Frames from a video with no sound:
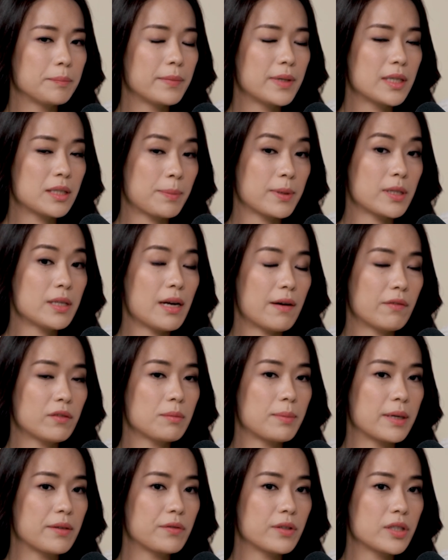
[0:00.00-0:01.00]
especially after
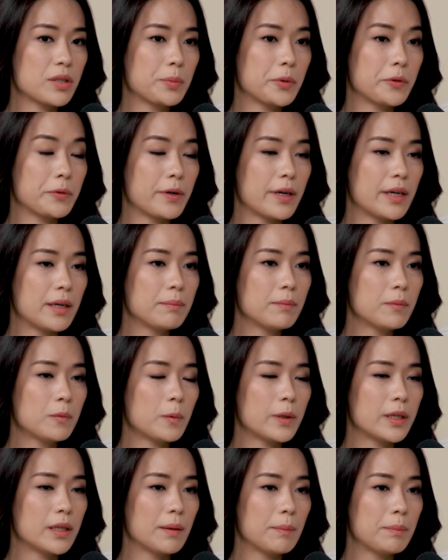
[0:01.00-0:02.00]
my first program,
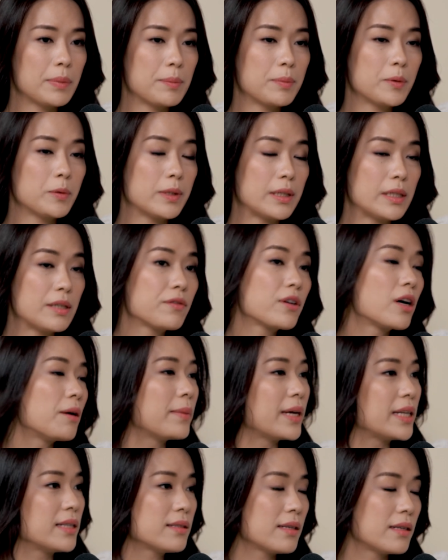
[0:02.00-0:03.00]
where people would leave
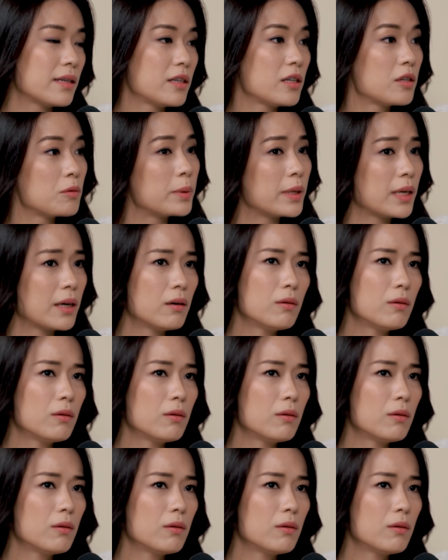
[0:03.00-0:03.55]
comments and then they'll be like,